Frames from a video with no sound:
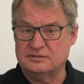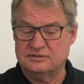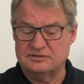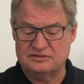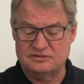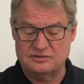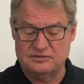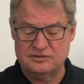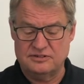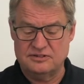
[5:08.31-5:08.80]

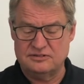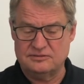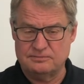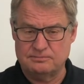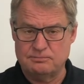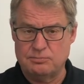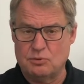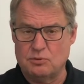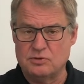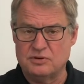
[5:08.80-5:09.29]
So this
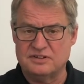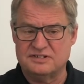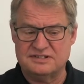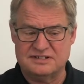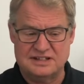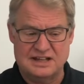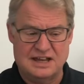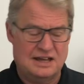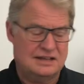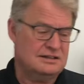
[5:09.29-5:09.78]
board is
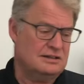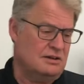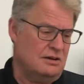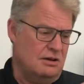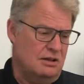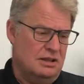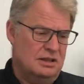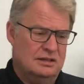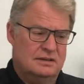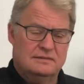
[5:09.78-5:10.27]
not
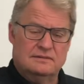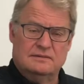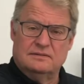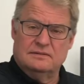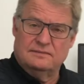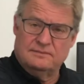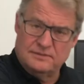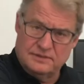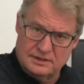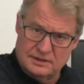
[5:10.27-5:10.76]
calling
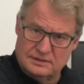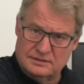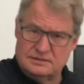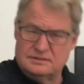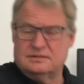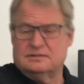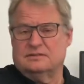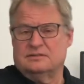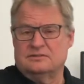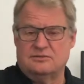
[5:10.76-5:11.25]
for
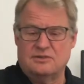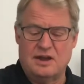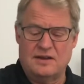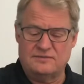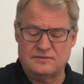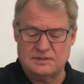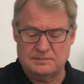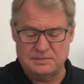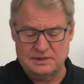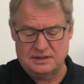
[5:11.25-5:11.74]
this drive
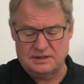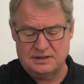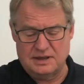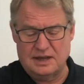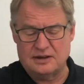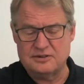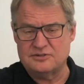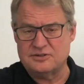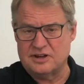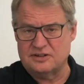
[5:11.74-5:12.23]
to be
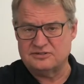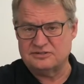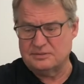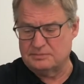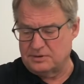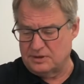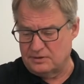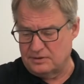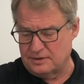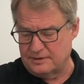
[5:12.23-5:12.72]
energized in the
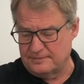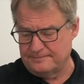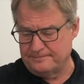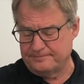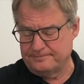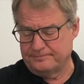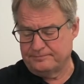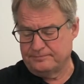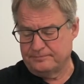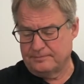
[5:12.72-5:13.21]

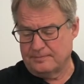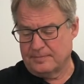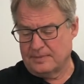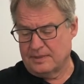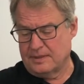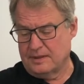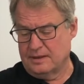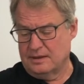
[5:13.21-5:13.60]
blower.